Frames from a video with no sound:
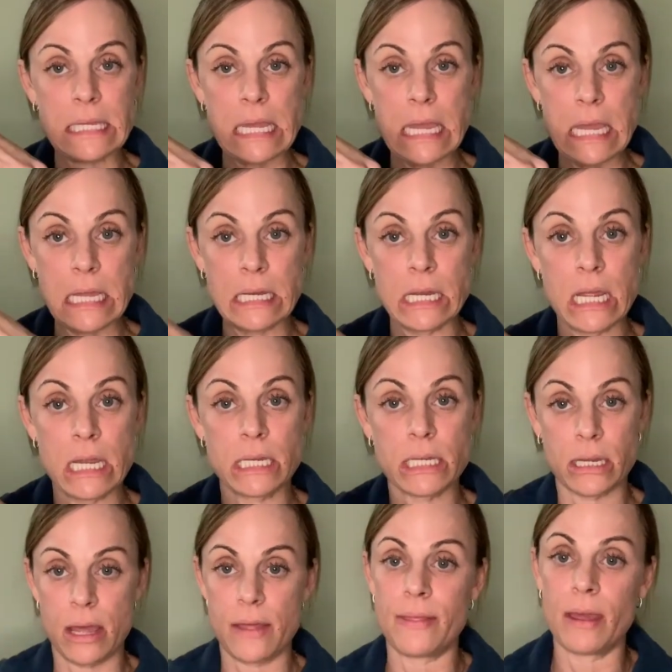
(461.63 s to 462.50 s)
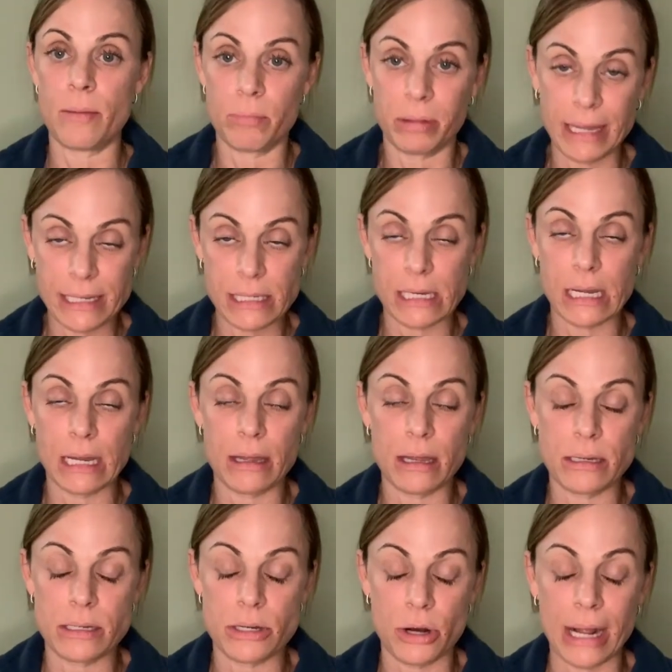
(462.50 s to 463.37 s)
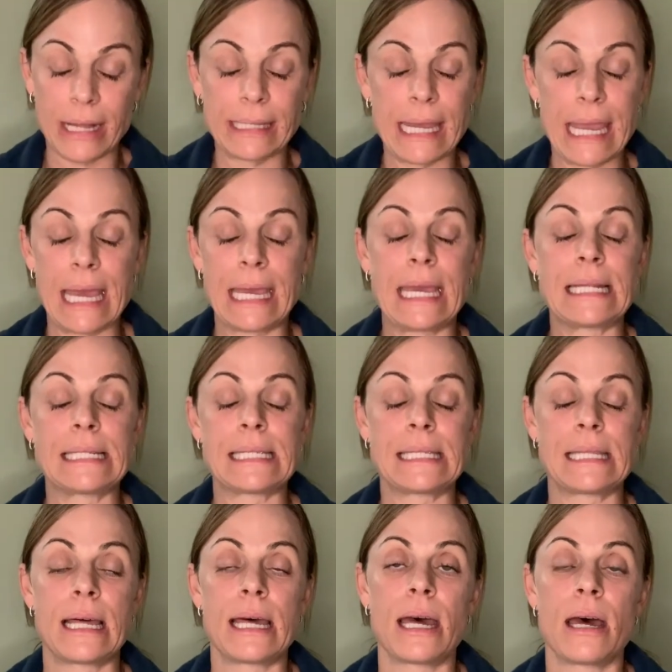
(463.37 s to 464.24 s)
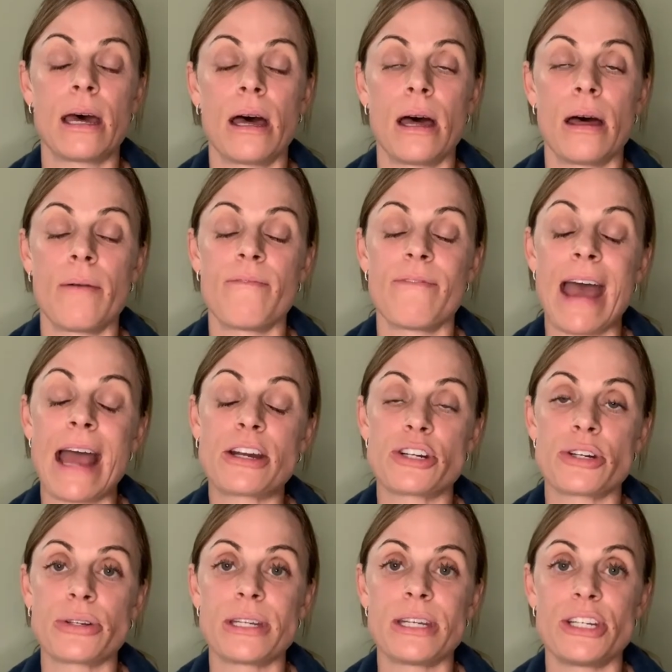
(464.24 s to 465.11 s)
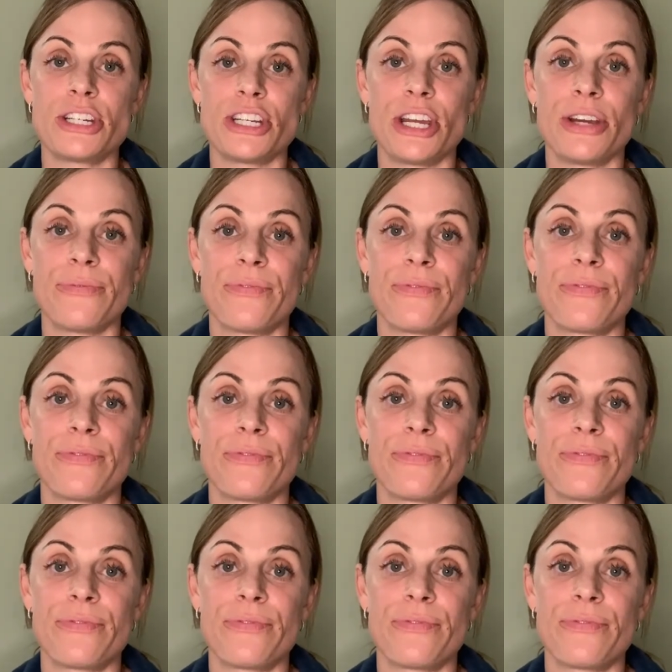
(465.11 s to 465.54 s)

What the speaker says: in it and then place it directly against the vaginal tissue.